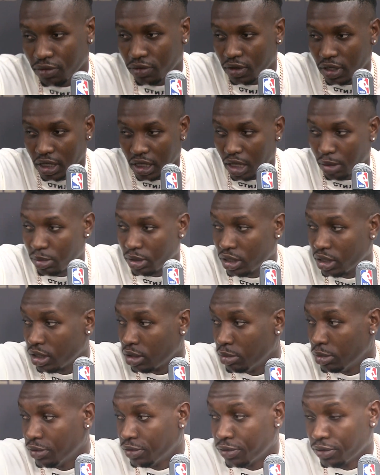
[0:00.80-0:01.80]
like I've been here
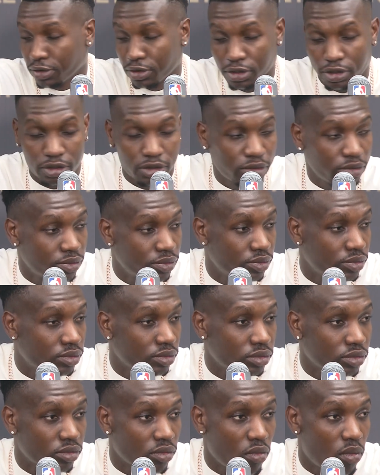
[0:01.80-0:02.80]
before.
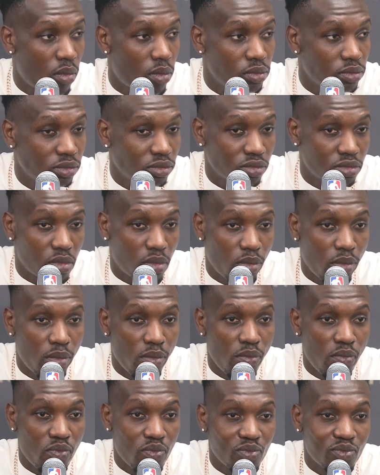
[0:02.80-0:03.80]

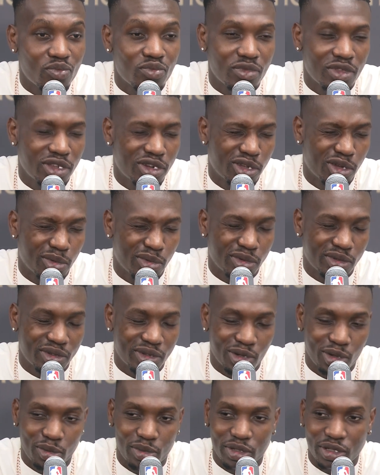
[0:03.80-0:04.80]
A little bit, a
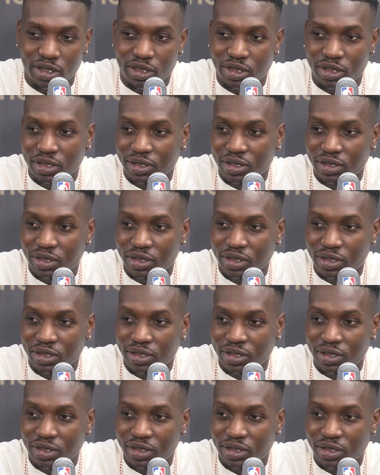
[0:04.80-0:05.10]
little bit,